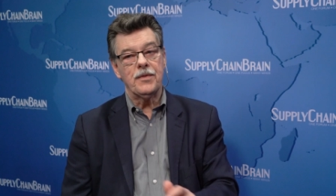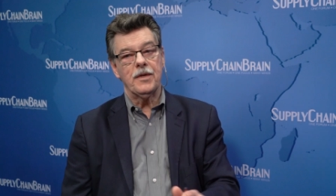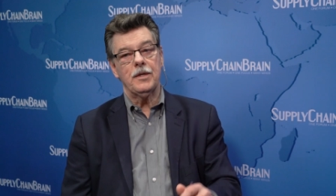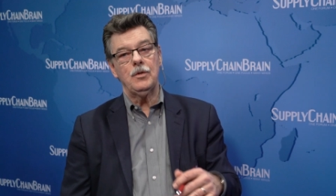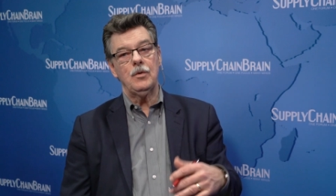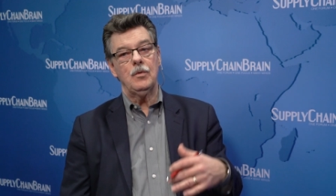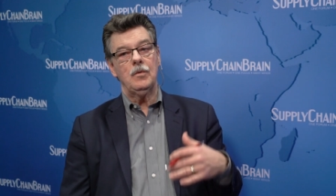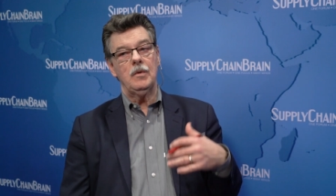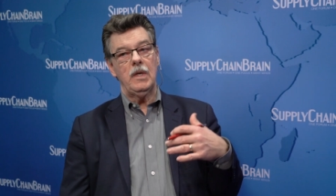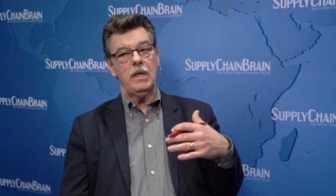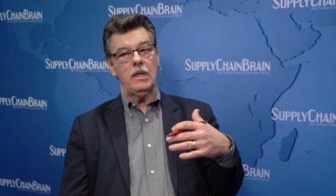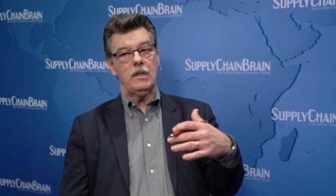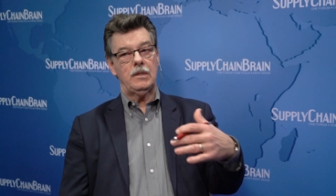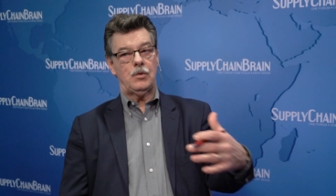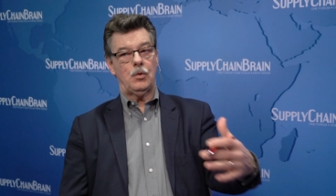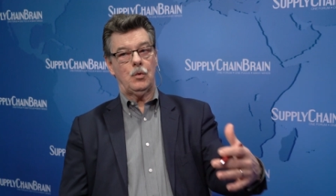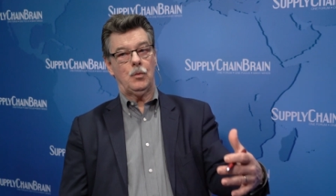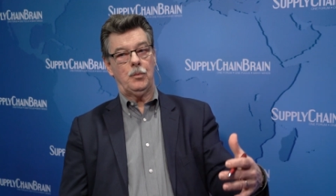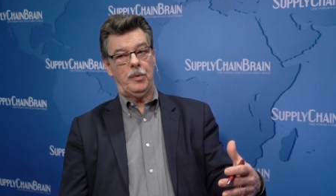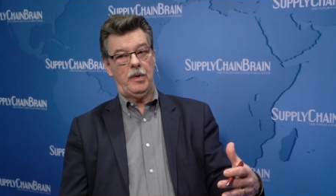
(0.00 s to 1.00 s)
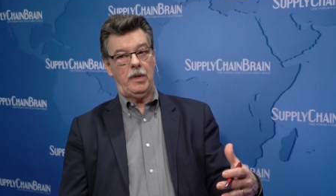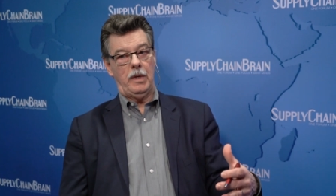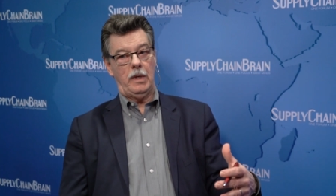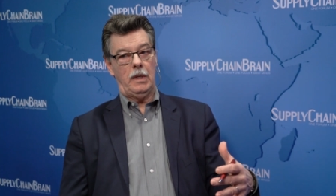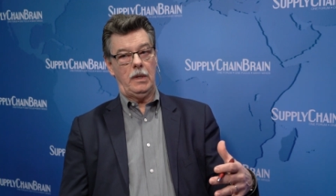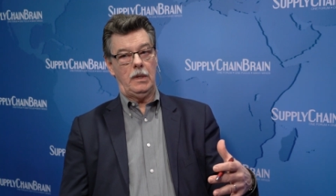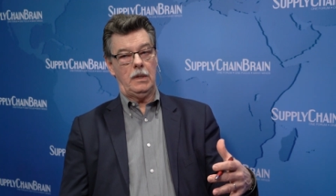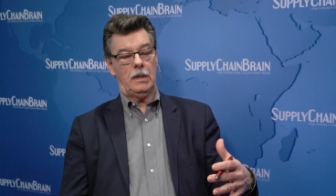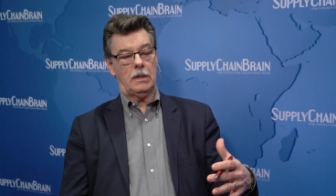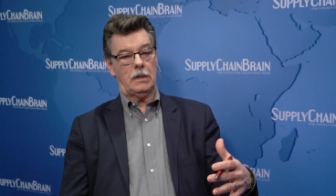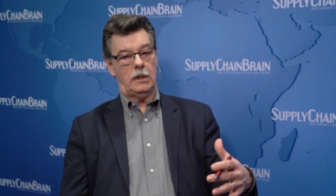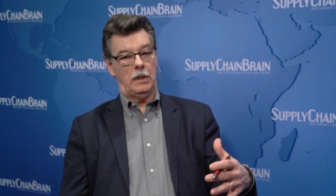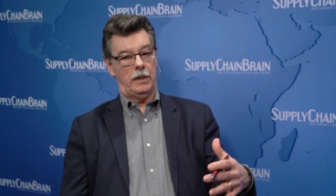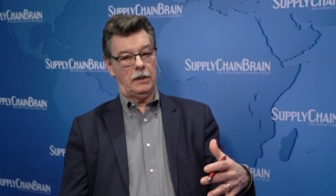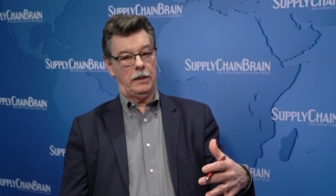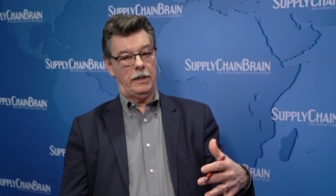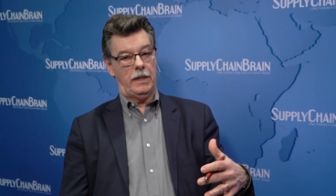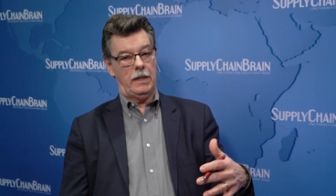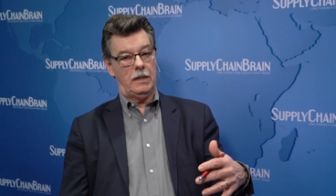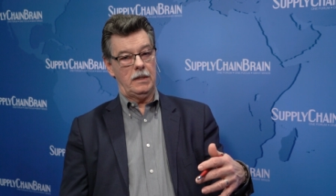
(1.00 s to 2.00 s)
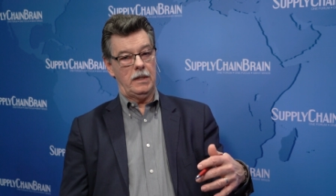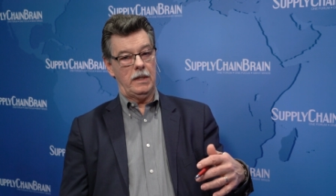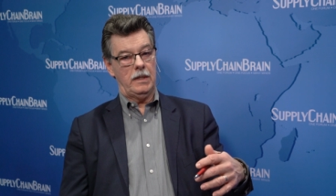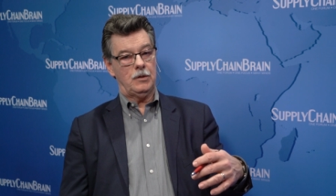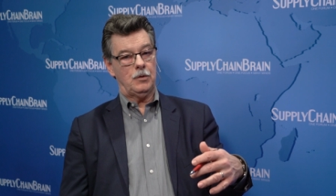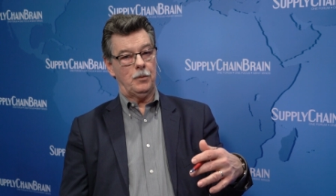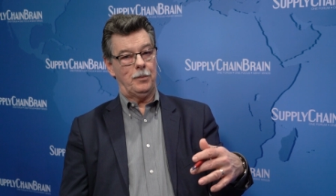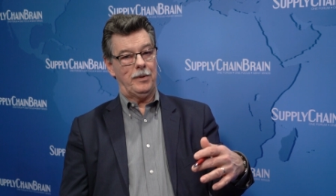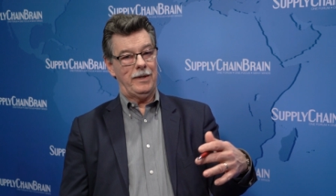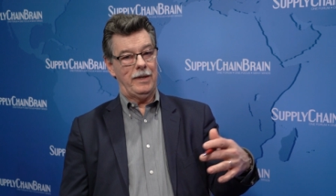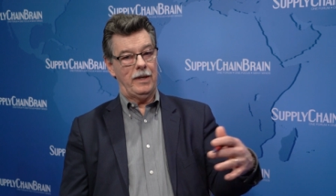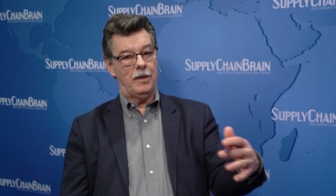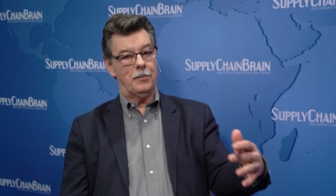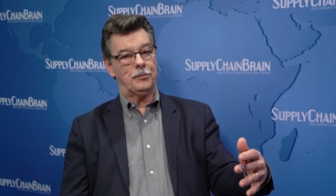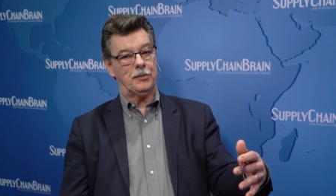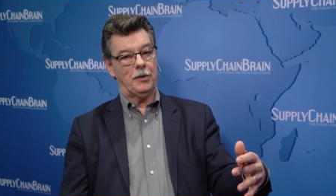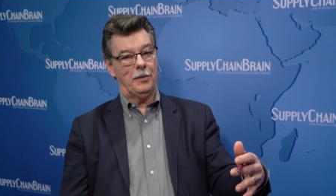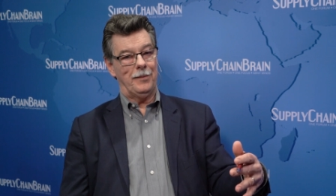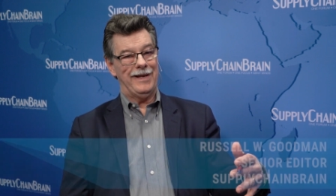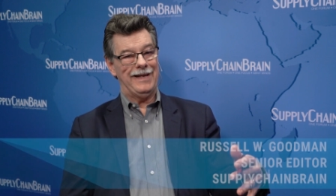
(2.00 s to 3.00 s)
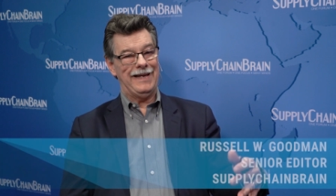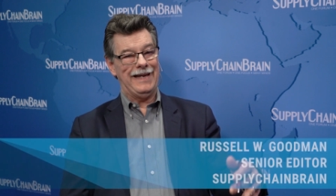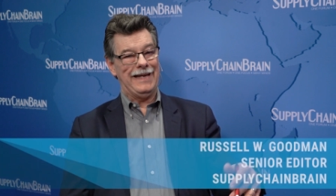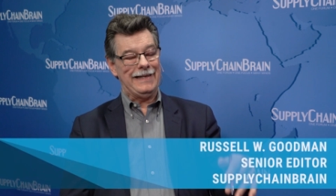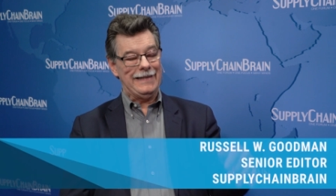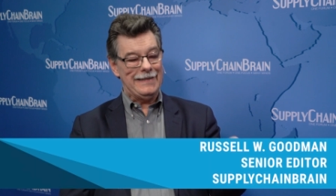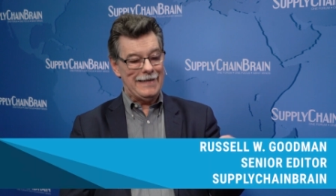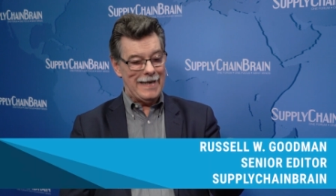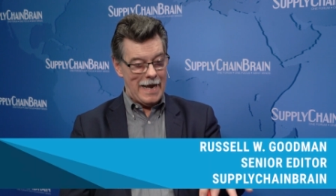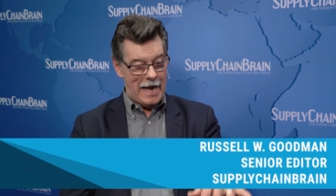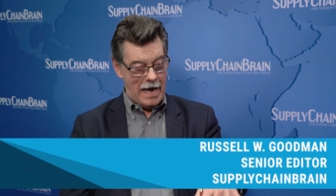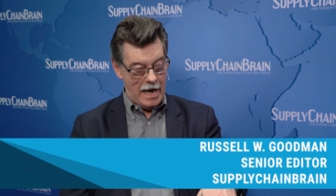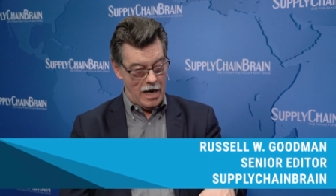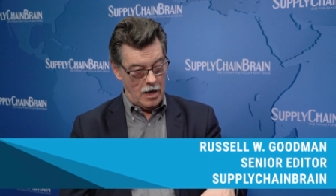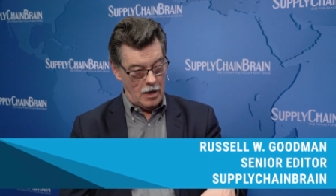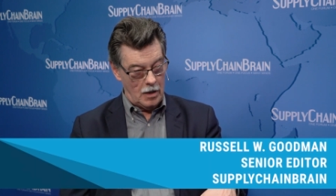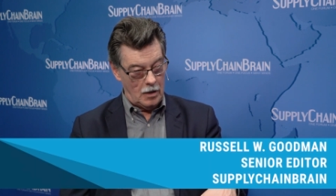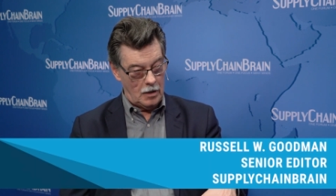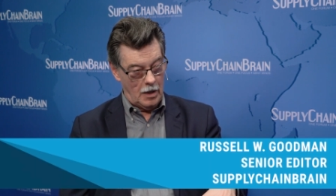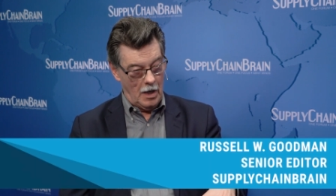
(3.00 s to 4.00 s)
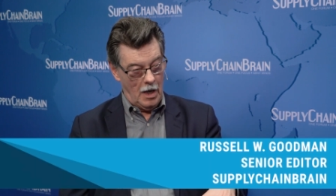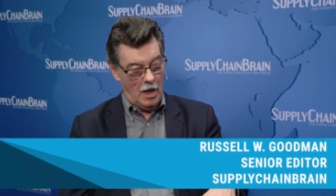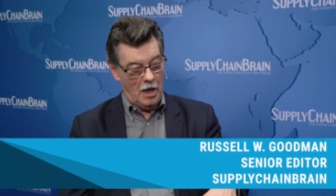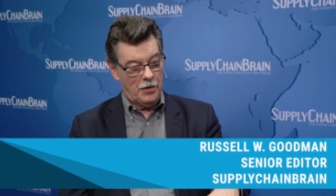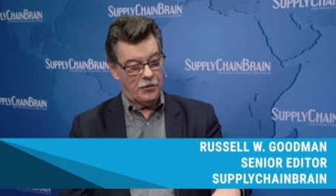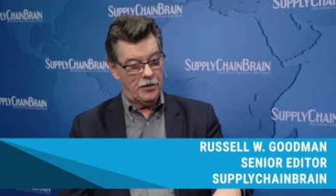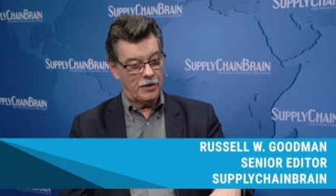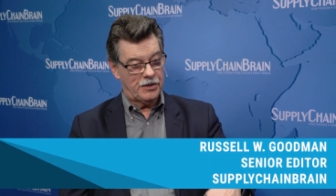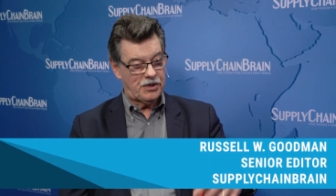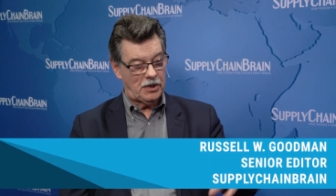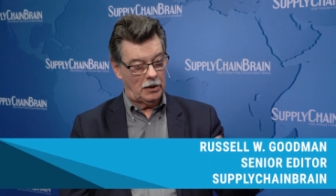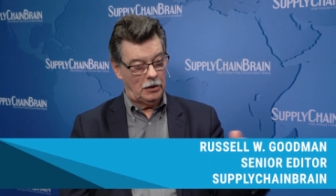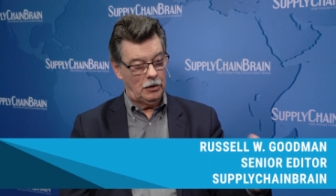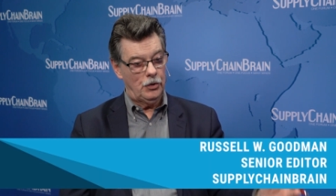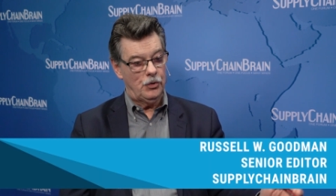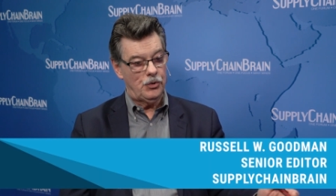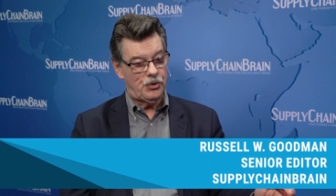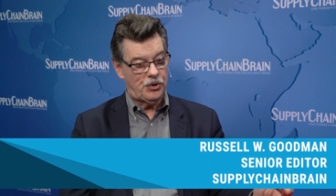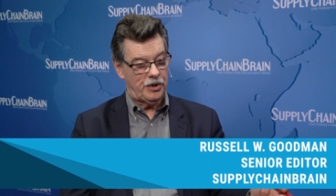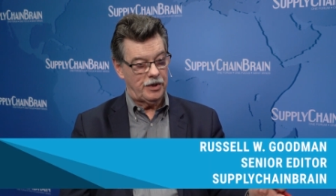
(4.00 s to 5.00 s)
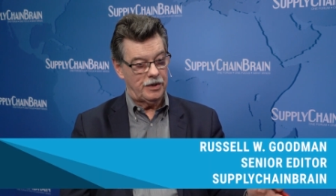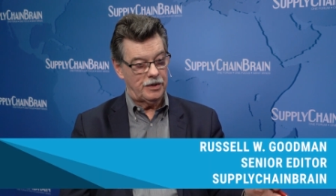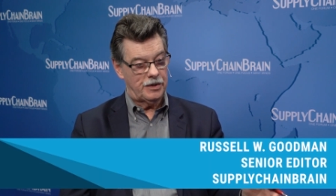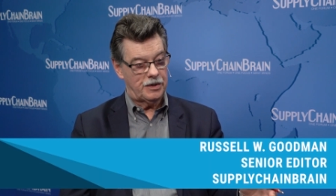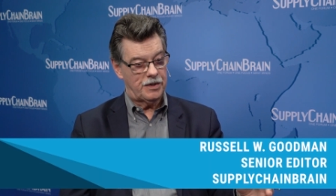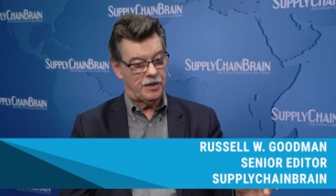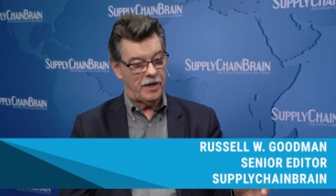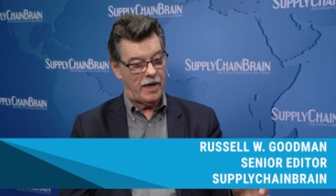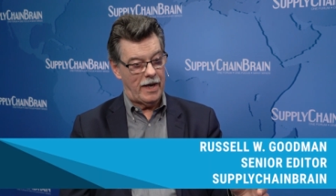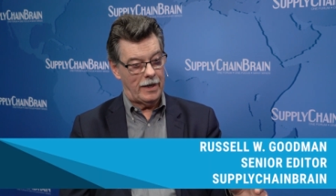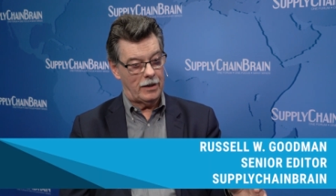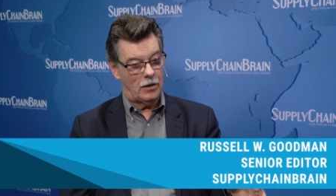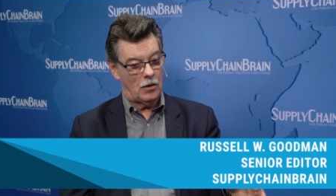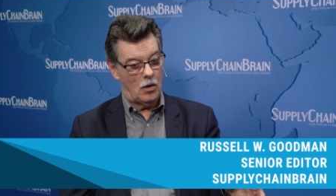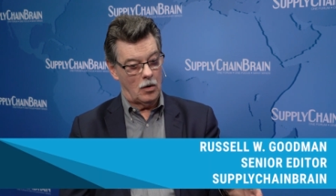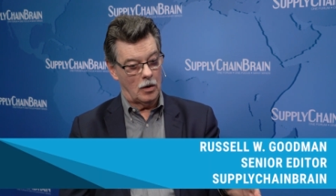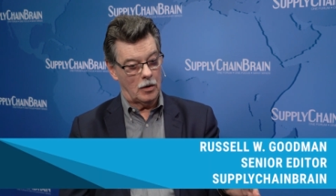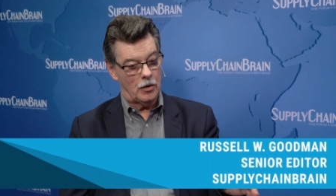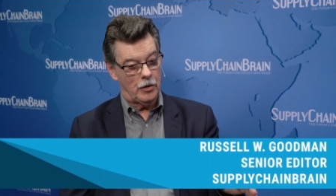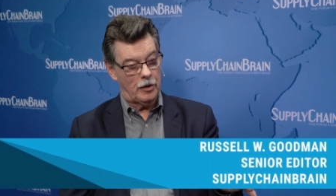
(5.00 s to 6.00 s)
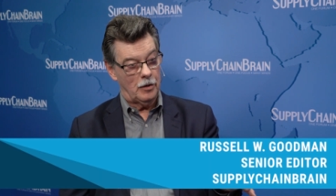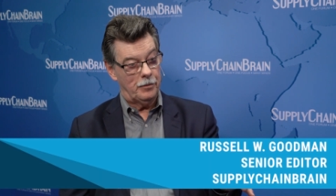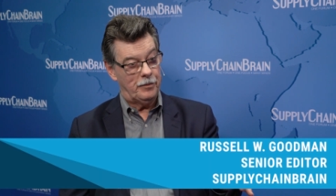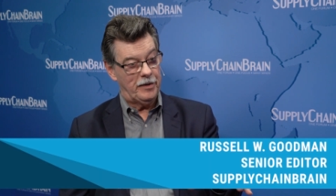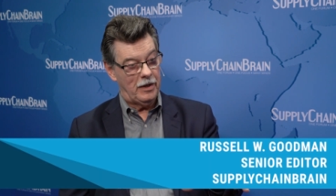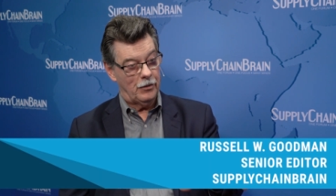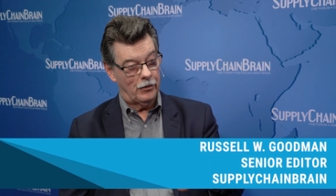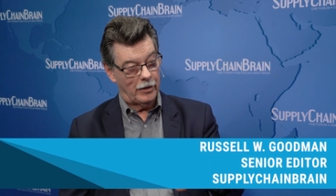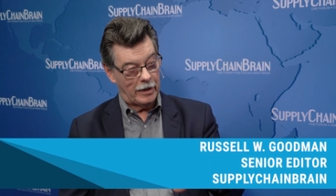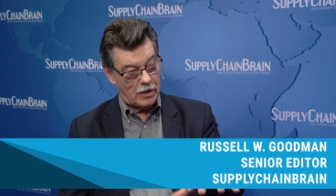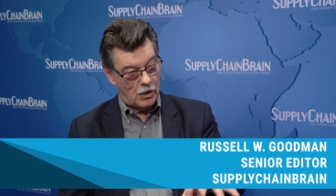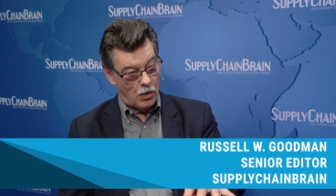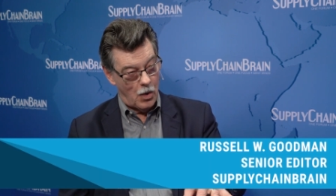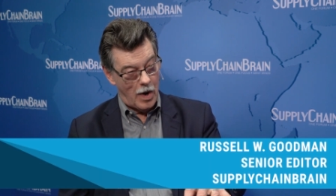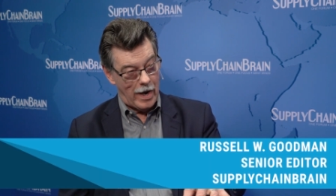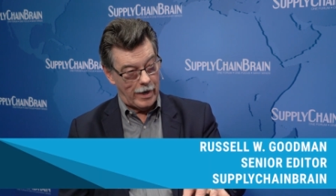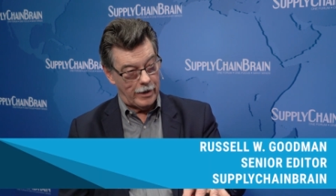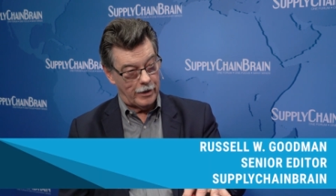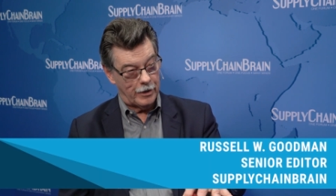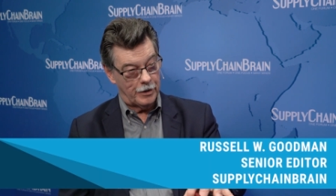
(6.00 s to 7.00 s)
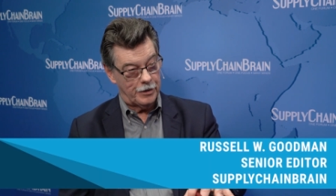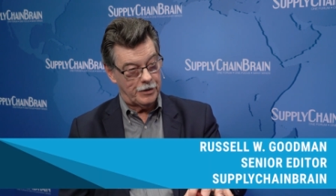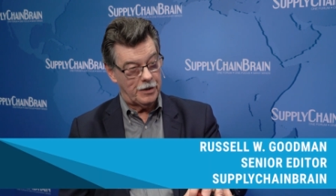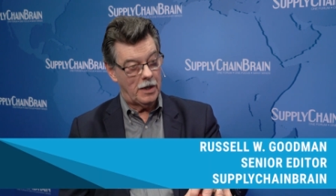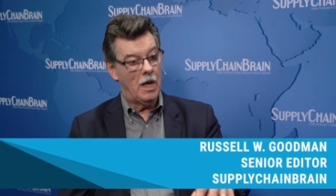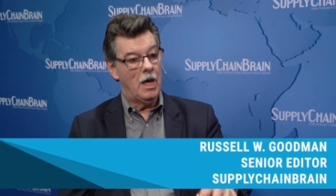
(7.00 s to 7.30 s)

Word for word: then you need to be clearly need to be implementing now the solutions that are going to be required